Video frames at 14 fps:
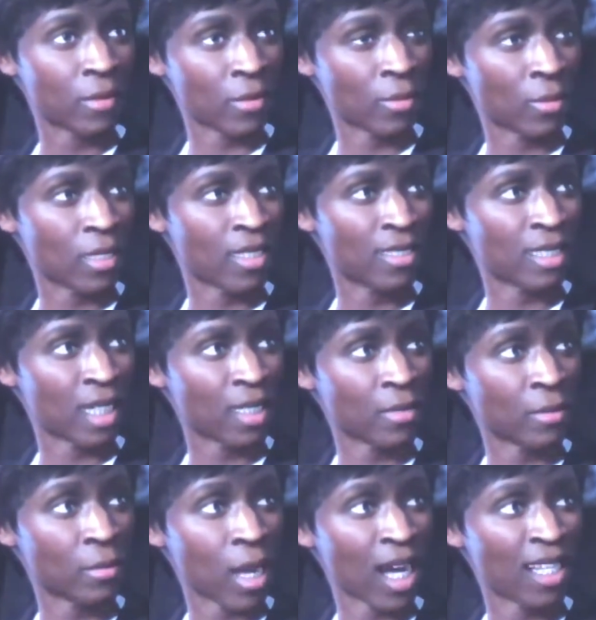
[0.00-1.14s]
But you always
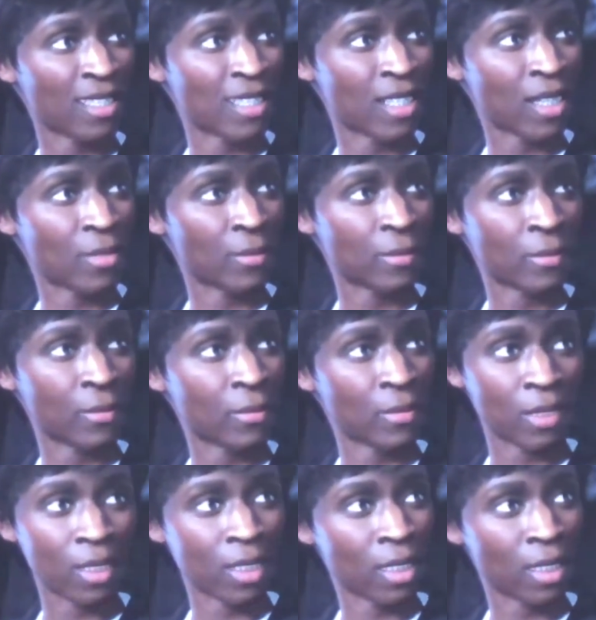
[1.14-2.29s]
came back, Jim.
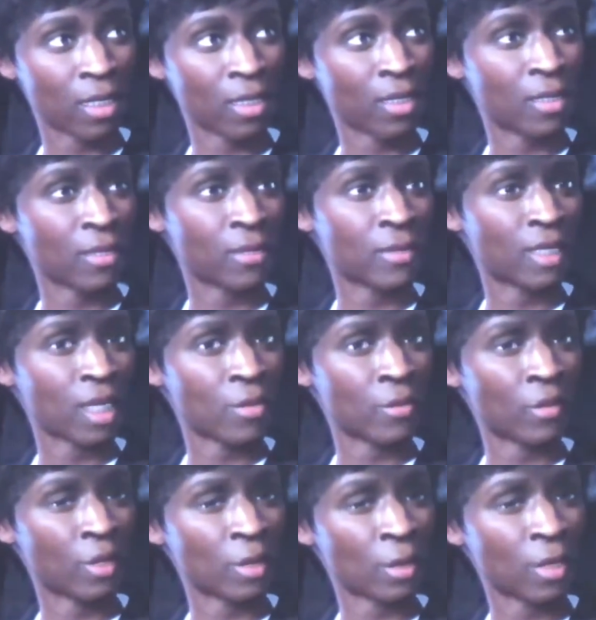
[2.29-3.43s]
You
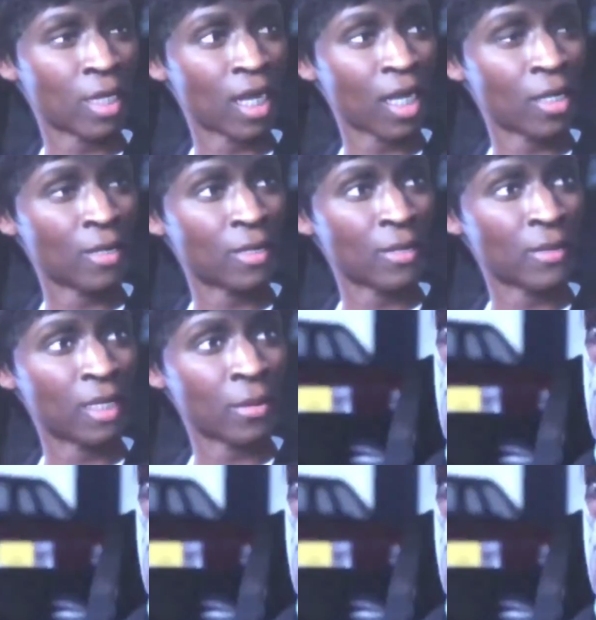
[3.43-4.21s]
never walked out on your